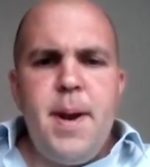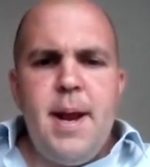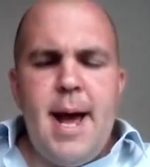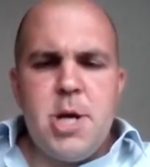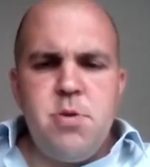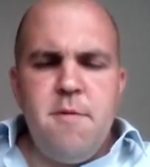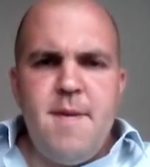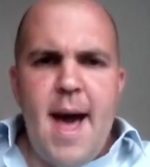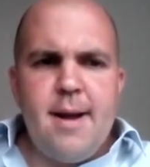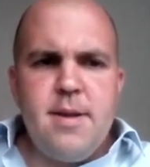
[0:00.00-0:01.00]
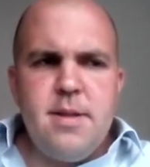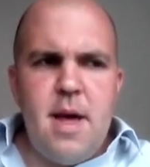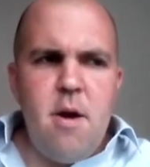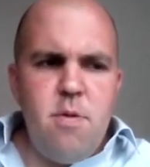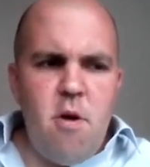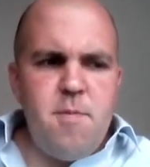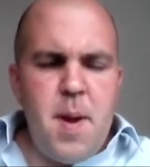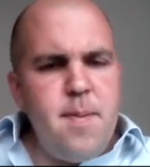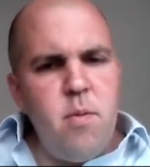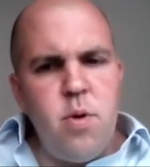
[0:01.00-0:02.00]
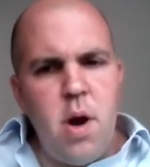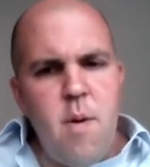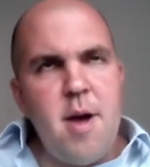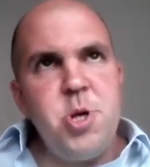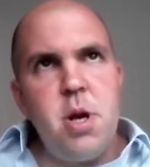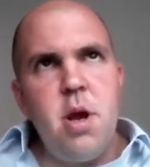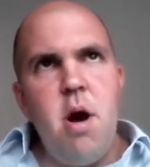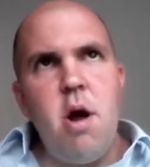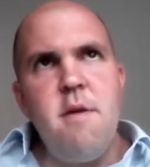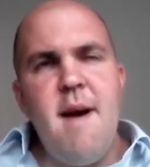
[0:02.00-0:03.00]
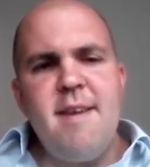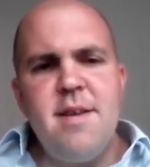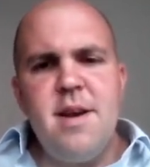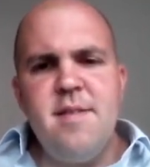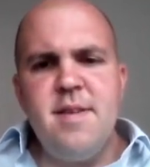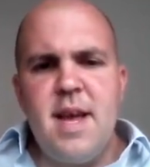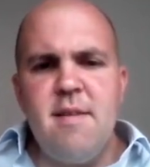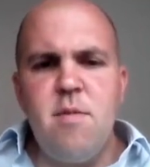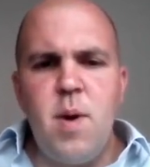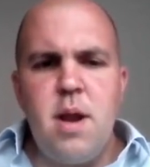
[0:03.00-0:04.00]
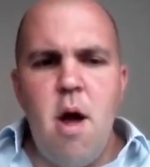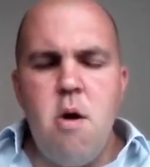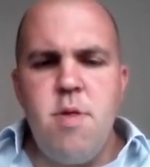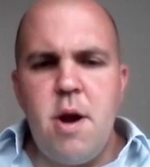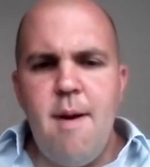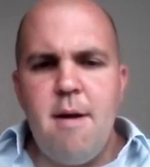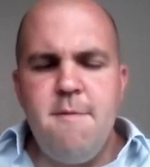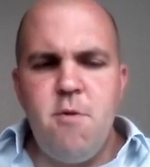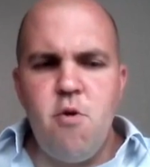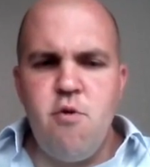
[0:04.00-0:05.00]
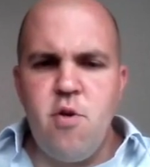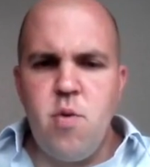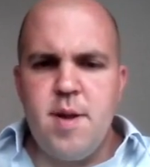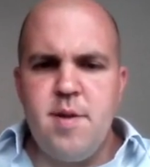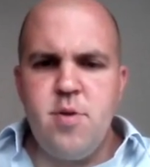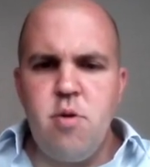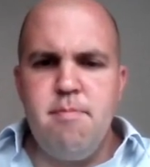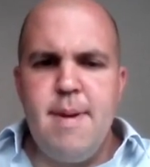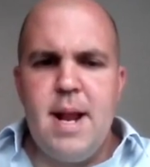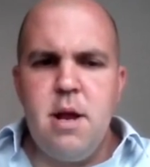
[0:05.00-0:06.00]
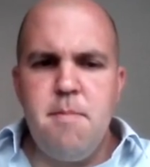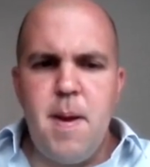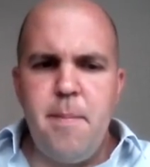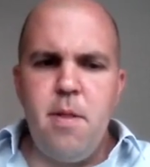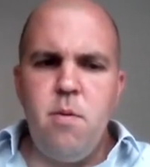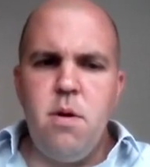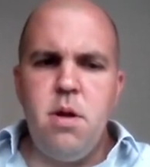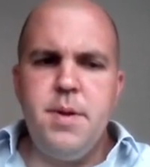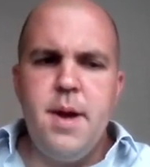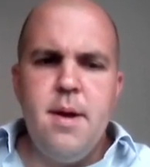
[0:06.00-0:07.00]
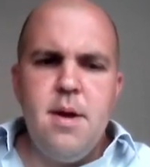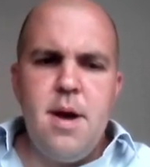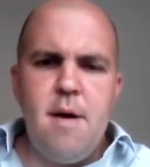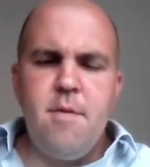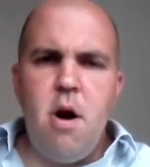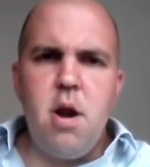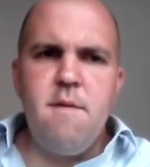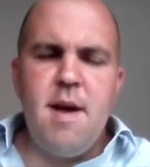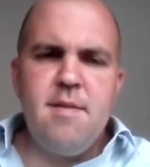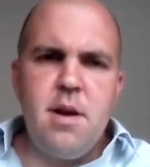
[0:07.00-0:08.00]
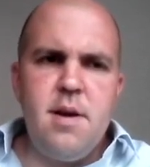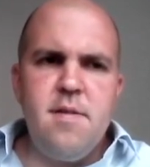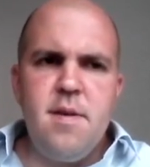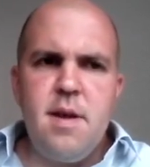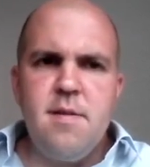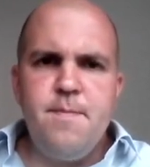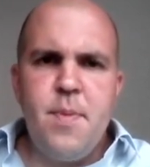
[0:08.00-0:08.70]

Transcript: But in actual fact, those people wouldn't question cardiovascular disease, and we know that around 422 million people in the world have cardiovascular disease.